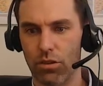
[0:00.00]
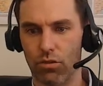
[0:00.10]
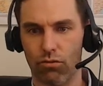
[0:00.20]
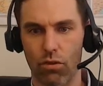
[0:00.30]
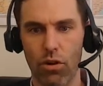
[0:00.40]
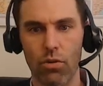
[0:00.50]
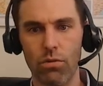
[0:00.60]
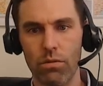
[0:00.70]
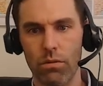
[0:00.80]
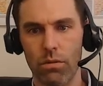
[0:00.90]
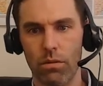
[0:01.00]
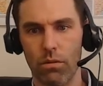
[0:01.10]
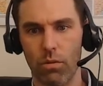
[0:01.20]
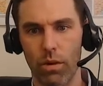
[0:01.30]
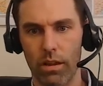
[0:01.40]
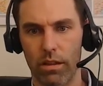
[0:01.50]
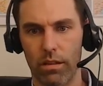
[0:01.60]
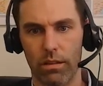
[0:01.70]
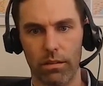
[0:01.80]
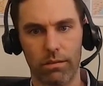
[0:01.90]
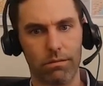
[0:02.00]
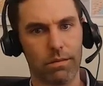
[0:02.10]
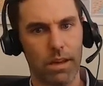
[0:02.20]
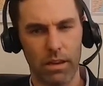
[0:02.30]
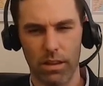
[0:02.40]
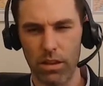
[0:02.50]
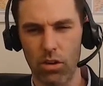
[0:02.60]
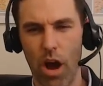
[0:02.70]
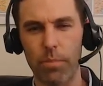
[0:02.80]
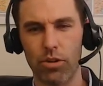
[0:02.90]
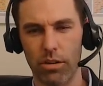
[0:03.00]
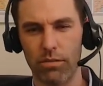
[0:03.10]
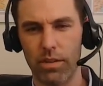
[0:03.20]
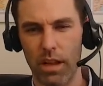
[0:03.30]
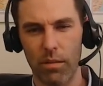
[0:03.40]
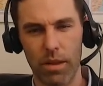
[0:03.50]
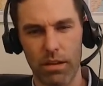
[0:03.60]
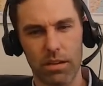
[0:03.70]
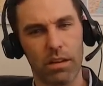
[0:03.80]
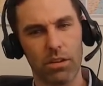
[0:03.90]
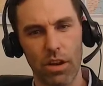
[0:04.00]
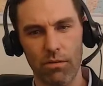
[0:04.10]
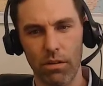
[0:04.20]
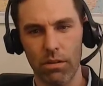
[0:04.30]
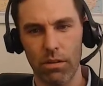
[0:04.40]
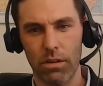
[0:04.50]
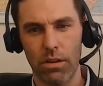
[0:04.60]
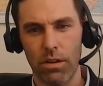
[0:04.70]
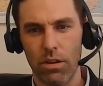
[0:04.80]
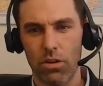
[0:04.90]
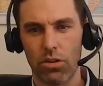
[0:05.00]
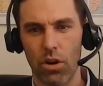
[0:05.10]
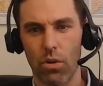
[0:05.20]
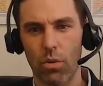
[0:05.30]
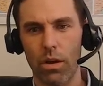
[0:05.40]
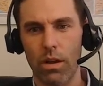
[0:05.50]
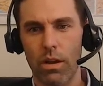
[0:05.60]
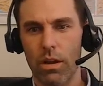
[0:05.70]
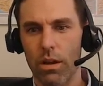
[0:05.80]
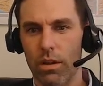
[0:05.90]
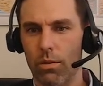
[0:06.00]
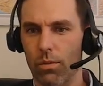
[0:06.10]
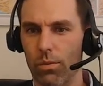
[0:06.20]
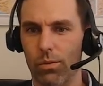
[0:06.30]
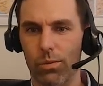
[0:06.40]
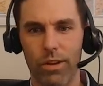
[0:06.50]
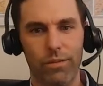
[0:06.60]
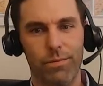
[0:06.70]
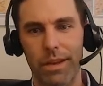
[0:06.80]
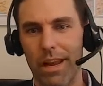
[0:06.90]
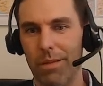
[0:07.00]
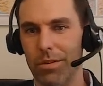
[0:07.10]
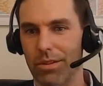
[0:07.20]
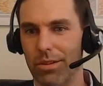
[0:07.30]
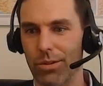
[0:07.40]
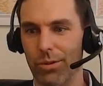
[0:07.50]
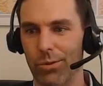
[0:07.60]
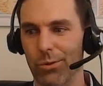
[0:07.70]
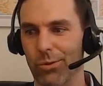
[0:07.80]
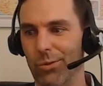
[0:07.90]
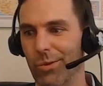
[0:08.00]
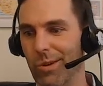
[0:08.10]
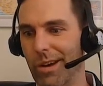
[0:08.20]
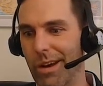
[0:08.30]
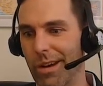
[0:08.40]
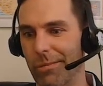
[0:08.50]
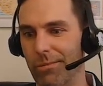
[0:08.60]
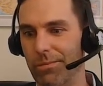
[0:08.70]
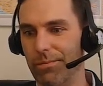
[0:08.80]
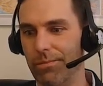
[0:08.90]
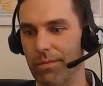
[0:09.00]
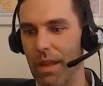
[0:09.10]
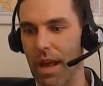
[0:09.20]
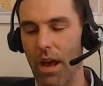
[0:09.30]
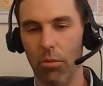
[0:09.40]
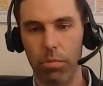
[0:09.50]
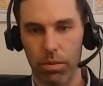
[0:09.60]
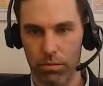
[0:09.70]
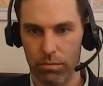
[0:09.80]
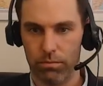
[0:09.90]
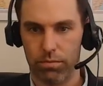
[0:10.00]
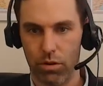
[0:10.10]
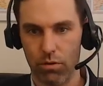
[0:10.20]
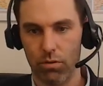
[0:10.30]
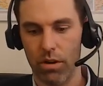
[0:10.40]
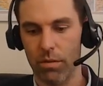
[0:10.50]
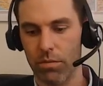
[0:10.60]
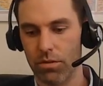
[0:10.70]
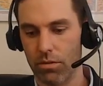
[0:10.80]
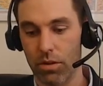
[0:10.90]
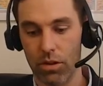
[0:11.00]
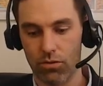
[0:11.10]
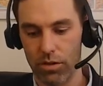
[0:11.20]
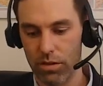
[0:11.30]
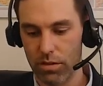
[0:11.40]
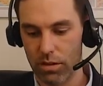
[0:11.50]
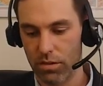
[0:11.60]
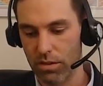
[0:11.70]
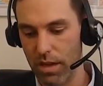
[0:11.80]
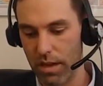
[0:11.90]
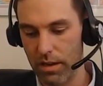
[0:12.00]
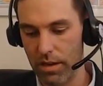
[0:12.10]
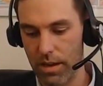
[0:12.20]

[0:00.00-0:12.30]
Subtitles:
grown with kind of the adoption of telemedicine in general. So we've been able to help programs or countries, I should say,